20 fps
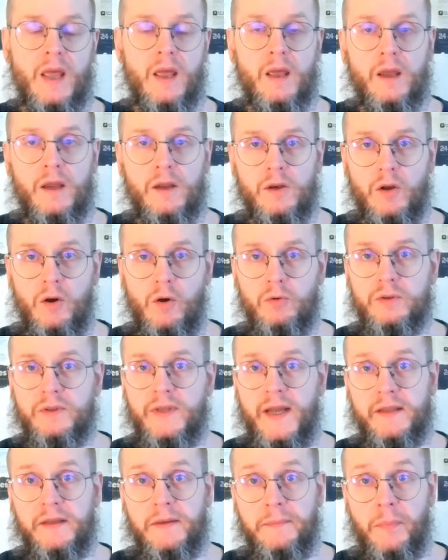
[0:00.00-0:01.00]
Note
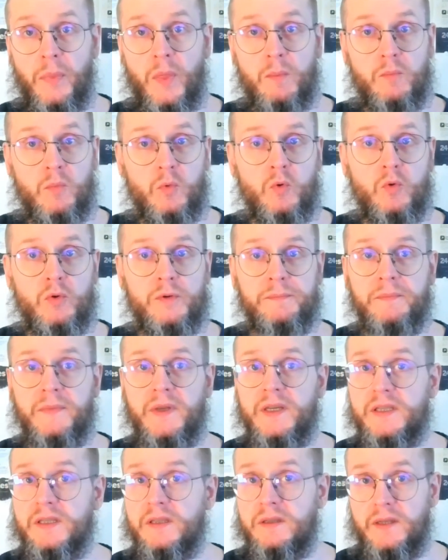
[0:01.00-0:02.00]
that mood
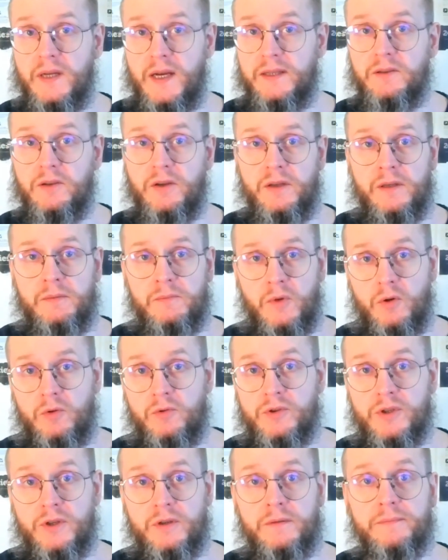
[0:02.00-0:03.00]
is not an
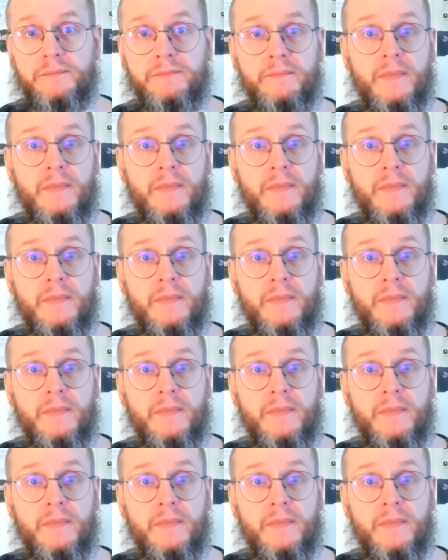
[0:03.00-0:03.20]
emotion,